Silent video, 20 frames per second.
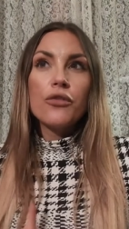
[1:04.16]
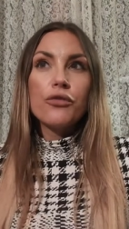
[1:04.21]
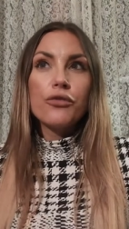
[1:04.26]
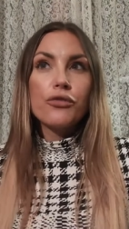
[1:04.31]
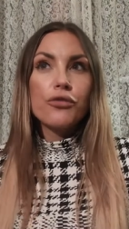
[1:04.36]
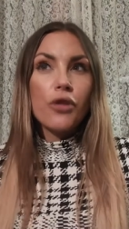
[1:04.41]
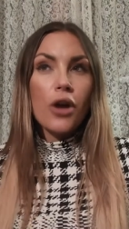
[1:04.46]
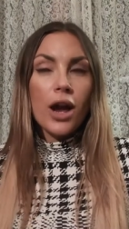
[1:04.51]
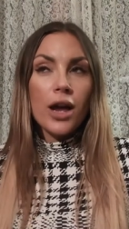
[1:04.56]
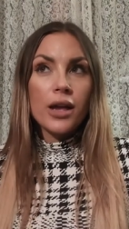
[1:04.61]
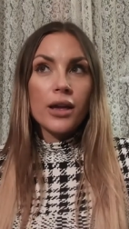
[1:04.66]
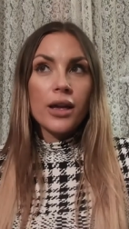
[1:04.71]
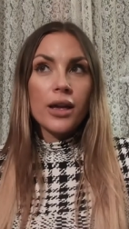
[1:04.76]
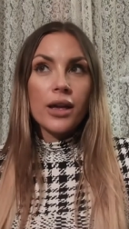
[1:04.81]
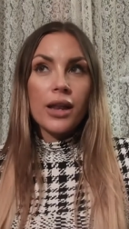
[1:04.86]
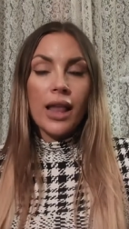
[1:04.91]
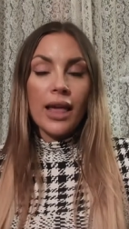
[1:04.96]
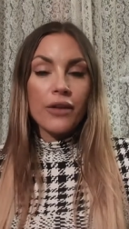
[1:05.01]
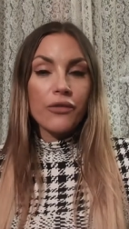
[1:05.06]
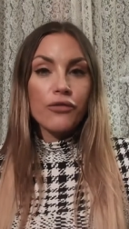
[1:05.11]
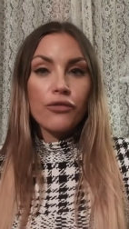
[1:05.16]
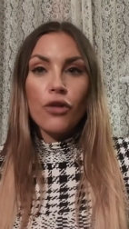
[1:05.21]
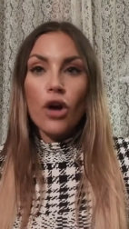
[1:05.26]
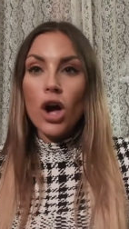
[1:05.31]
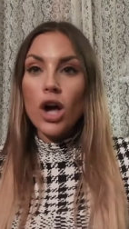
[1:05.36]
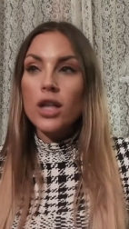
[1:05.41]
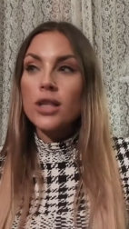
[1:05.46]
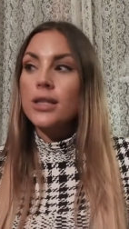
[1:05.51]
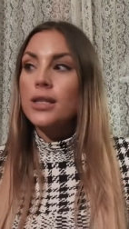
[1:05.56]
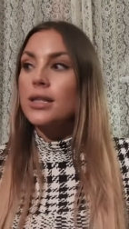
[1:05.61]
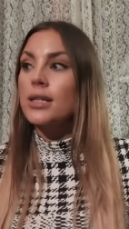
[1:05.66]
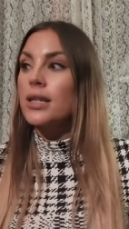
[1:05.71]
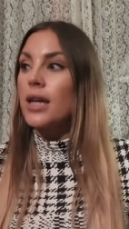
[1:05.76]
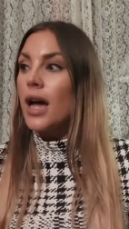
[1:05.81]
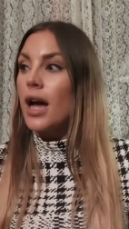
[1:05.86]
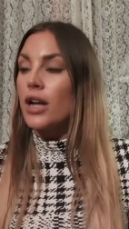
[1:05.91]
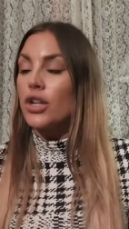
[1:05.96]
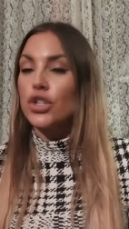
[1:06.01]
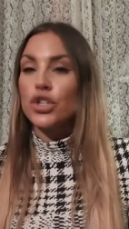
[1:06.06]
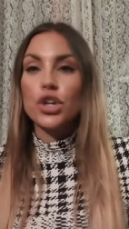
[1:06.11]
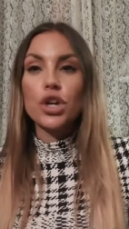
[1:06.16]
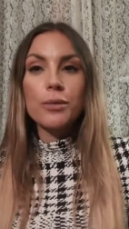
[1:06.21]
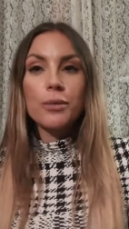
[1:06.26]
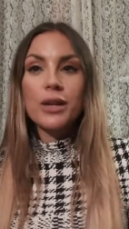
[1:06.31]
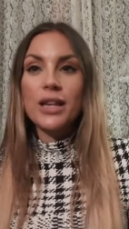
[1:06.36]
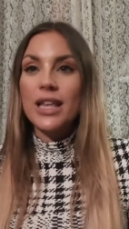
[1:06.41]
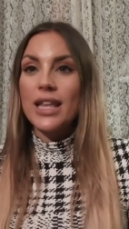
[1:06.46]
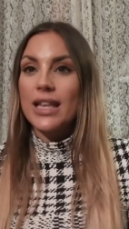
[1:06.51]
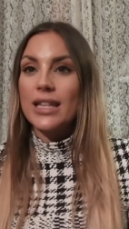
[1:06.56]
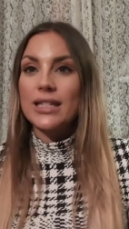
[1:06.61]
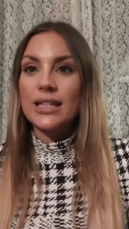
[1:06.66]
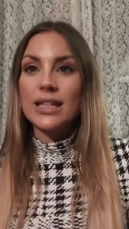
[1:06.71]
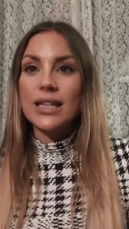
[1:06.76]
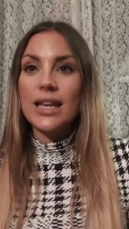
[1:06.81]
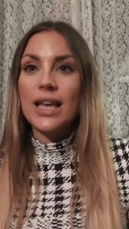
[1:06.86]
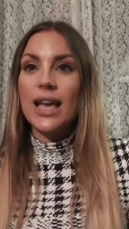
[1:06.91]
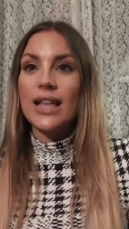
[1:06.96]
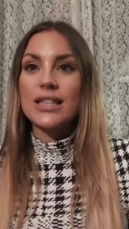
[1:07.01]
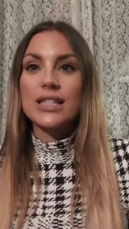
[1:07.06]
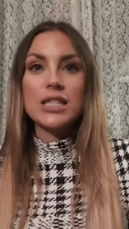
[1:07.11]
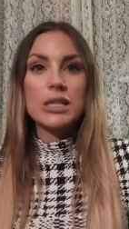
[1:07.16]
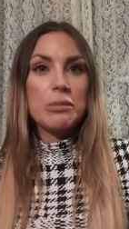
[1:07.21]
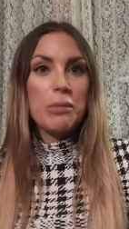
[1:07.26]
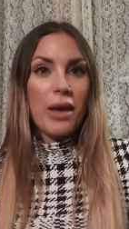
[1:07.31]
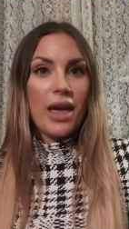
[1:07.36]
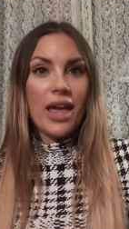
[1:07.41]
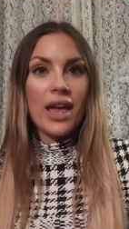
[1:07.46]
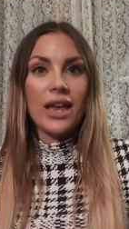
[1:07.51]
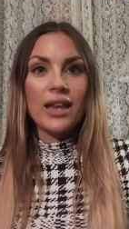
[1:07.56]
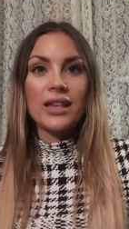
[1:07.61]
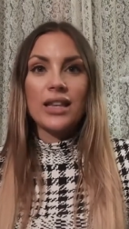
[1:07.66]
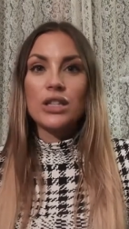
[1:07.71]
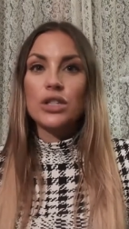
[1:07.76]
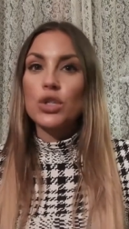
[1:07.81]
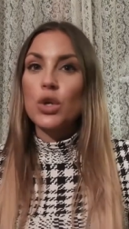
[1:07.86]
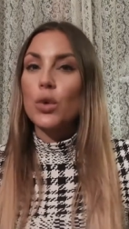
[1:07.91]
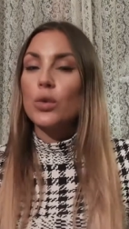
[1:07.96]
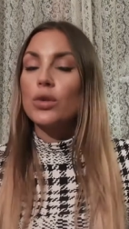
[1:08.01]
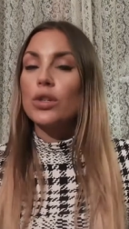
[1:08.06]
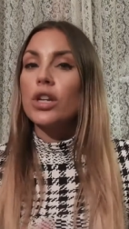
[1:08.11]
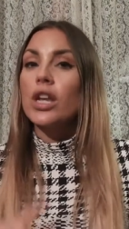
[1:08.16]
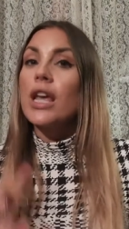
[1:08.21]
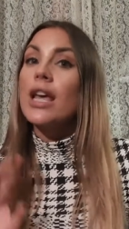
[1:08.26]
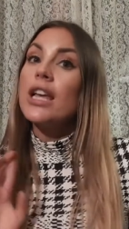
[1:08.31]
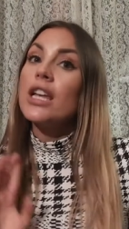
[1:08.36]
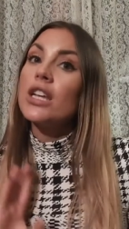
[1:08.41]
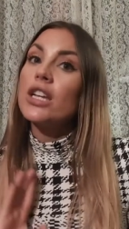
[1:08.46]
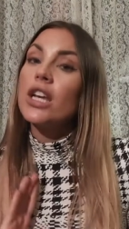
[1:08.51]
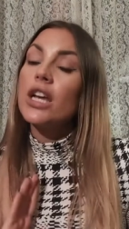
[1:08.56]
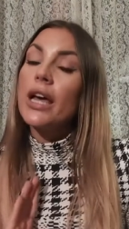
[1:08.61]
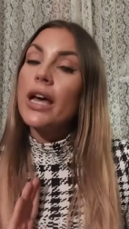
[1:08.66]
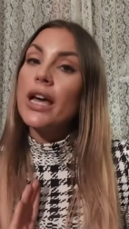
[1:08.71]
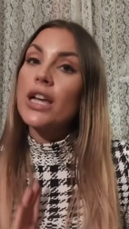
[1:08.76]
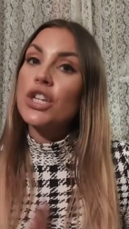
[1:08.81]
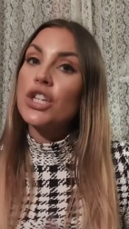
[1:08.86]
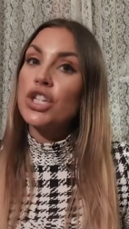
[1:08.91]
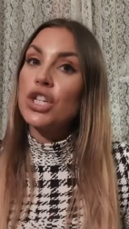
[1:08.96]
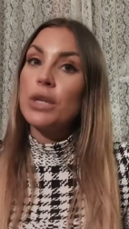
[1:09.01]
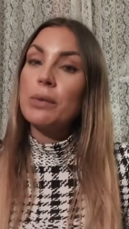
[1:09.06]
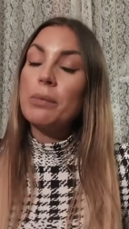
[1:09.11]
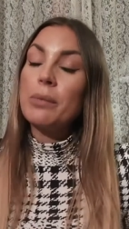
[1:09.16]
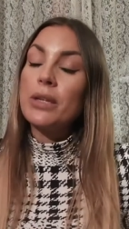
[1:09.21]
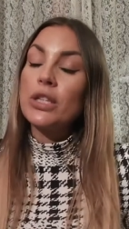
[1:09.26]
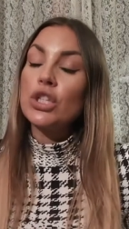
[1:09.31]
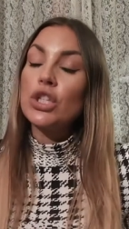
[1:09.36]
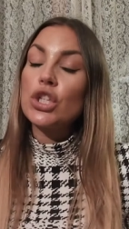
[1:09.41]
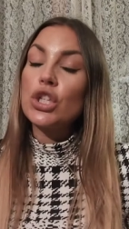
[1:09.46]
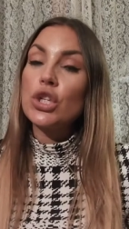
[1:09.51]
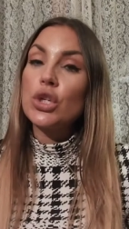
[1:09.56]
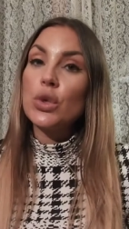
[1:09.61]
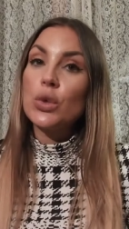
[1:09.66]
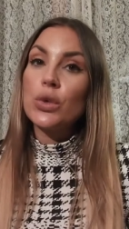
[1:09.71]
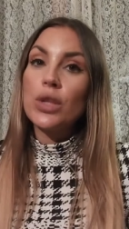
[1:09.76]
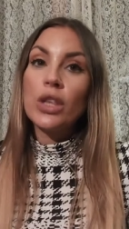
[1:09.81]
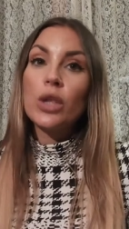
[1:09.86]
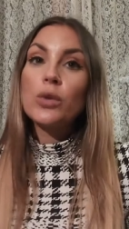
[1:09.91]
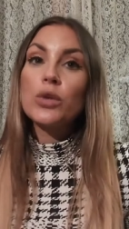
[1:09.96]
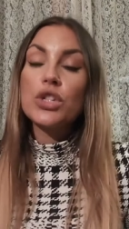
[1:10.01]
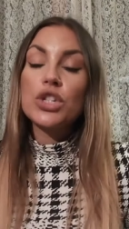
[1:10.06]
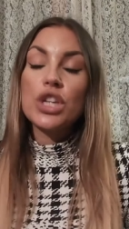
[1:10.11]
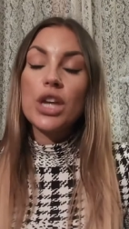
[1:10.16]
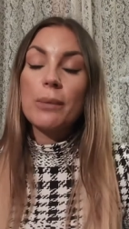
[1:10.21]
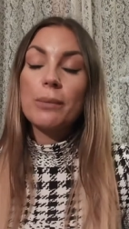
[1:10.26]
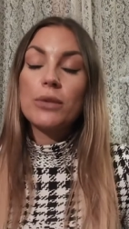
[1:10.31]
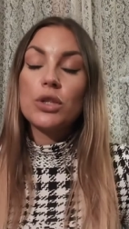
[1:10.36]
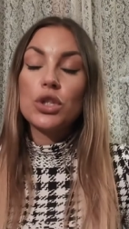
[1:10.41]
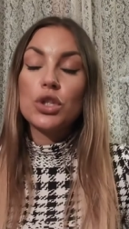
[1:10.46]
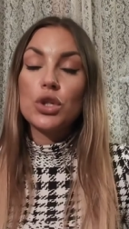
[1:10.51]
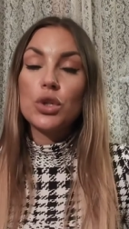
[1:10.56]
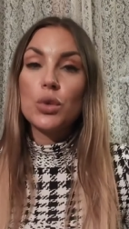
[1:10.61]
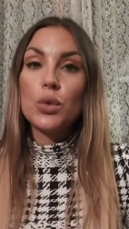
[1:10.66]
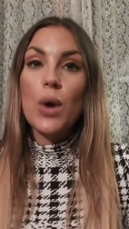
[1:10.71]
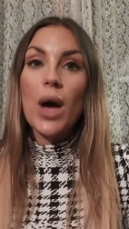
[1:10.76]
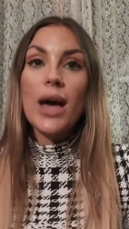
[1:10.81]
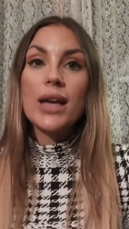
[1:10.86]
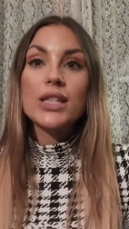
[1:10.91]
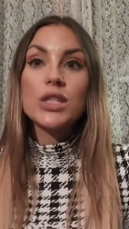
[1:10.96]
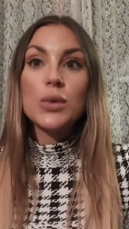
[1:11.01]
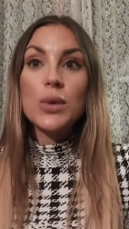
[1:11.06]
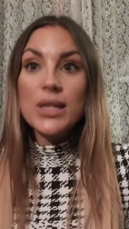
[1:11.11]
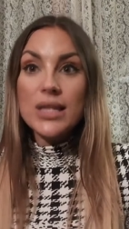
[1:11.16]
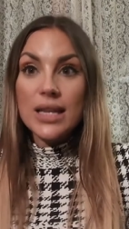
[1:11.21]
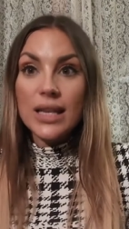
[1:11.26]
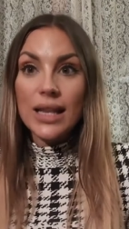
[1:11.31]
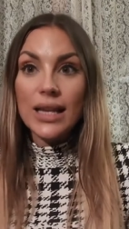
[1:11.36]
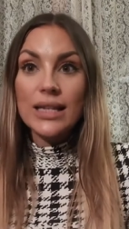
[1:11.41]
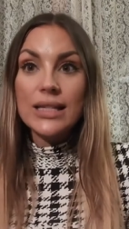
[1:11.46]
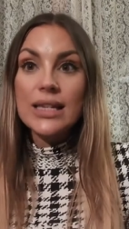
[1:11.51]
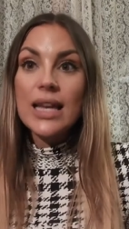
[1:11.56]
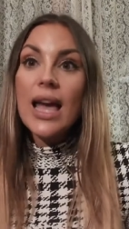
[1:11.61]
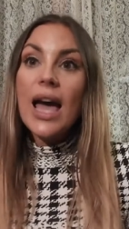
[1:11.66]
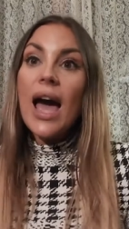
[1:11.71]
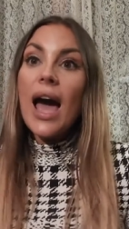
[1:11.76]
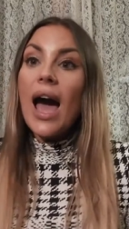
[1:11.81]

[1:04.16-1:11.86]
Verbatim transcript: Fran- uh, like France, uh, Germany, Italy, and Spain, they don't uh, ship into they don't ship to uh, Switzerland.